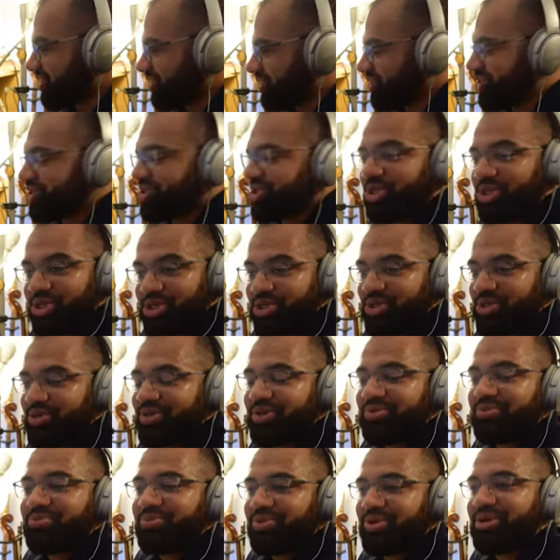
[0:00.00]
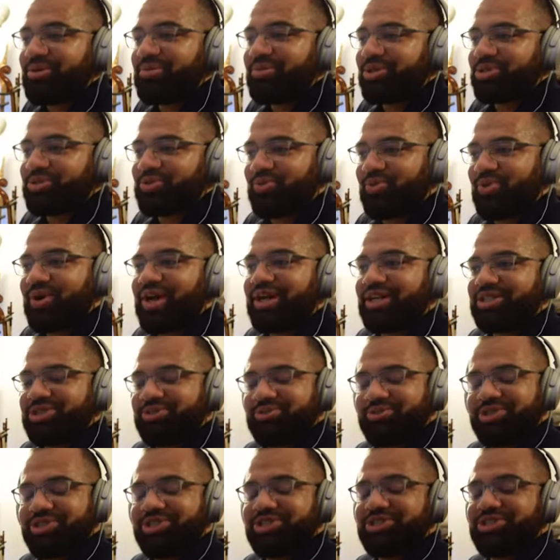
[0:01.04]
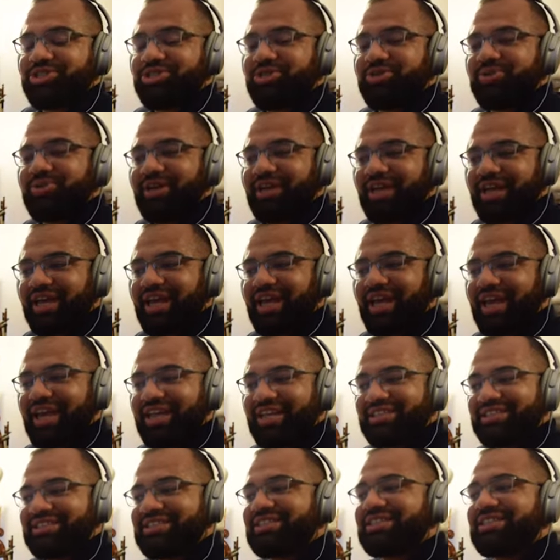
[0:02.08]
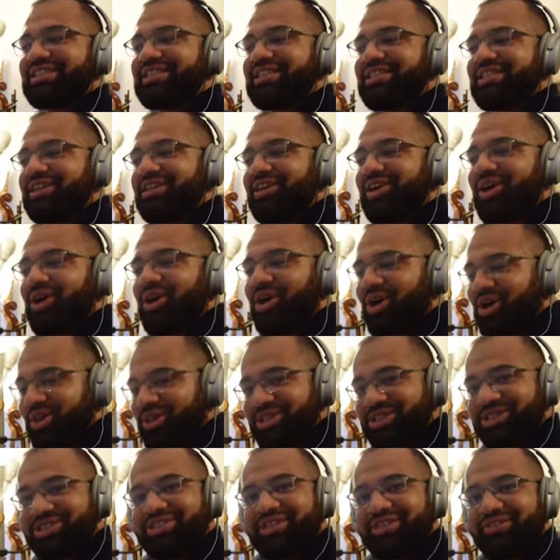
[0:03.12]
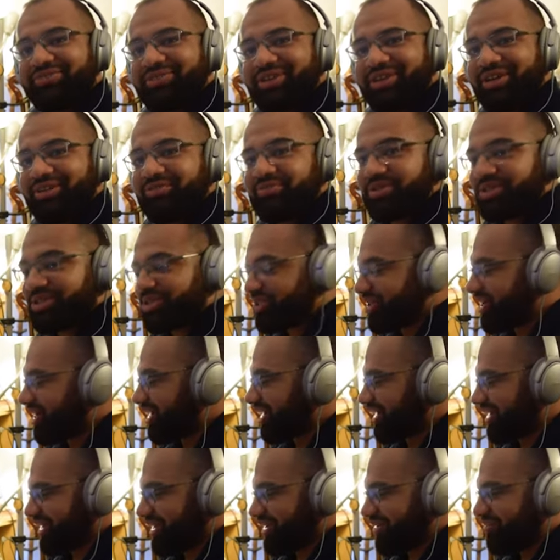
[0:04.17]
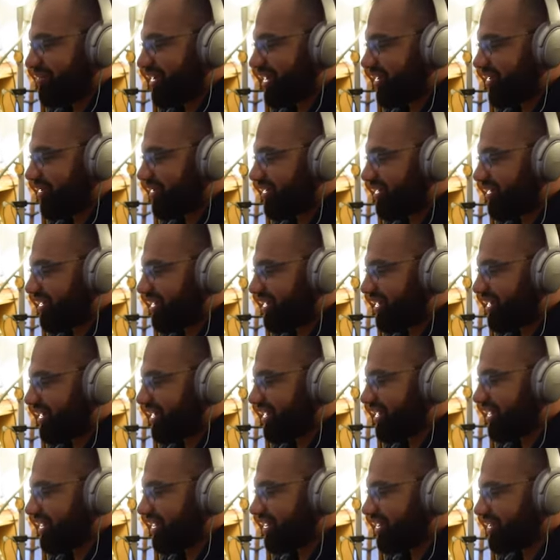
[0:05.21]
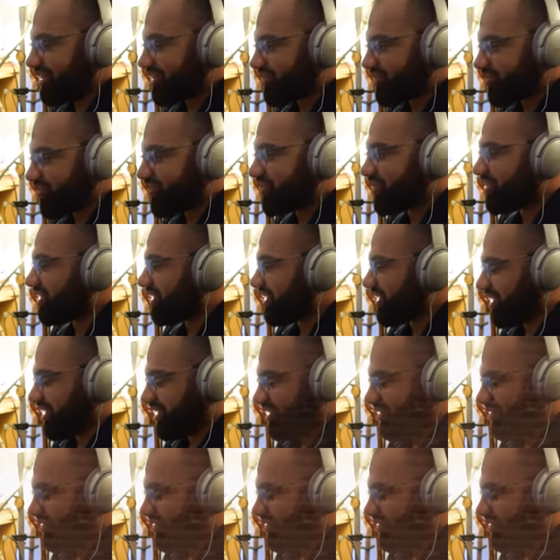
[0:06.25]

just you can pretty much watch what she's doing and see all the stuff that I've been talking about. Uh, it's really,